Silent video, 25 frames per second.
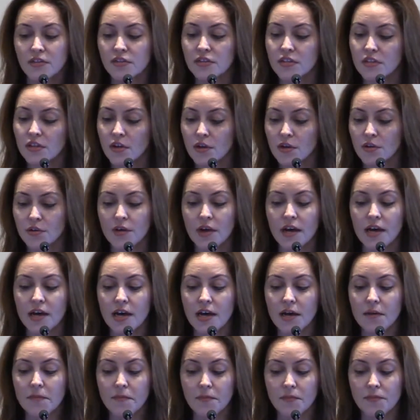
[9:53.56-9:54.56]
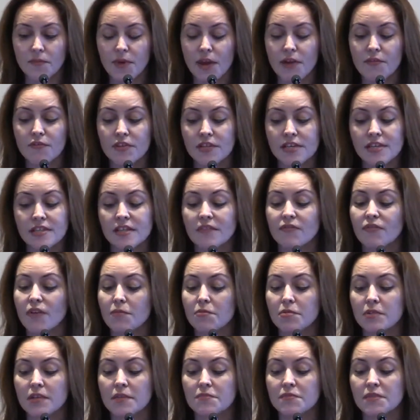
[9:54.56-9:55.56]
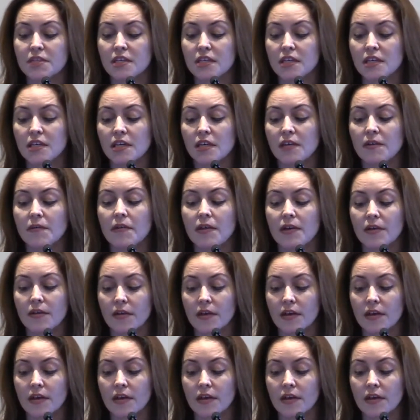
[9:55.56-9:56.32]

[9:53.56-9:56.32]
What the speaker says: So prevalence of epilepsy